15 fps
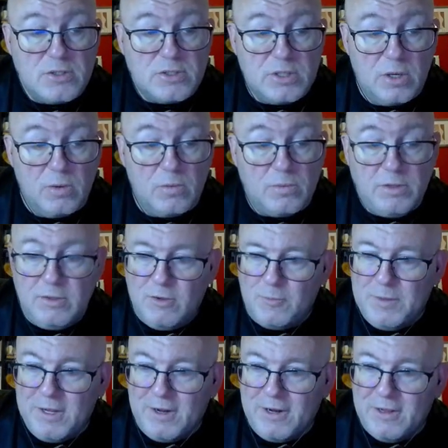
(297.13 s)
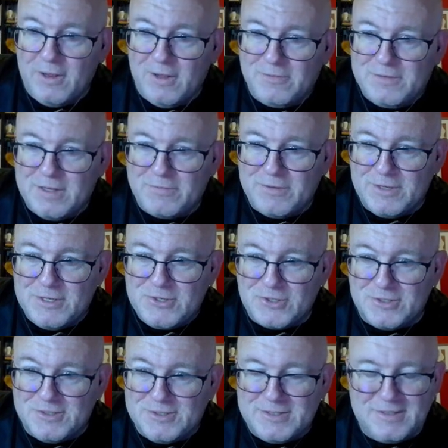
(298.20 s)
So, you know me, I love
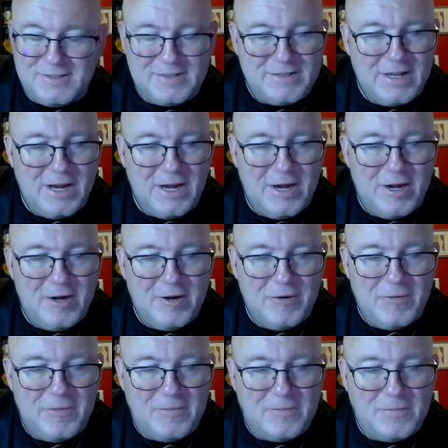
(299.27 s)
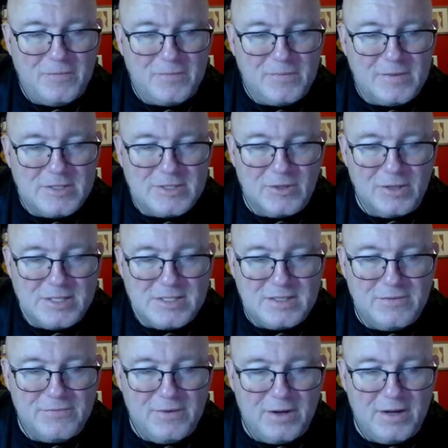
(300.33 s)
definitions. So let's
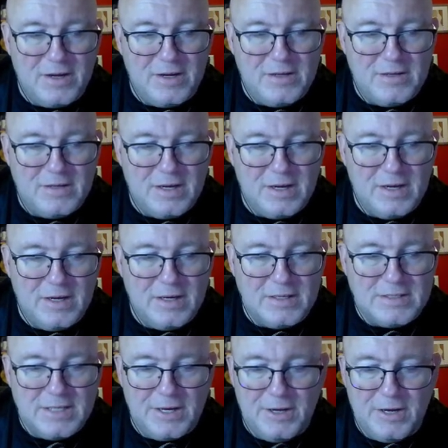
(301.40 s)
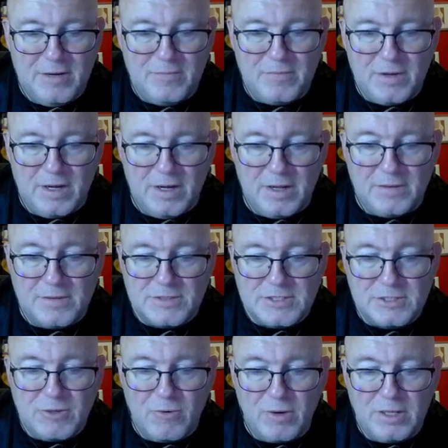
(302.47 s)
define time. And this
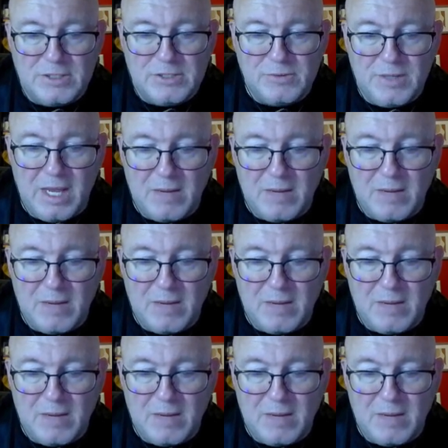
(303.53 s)
is according to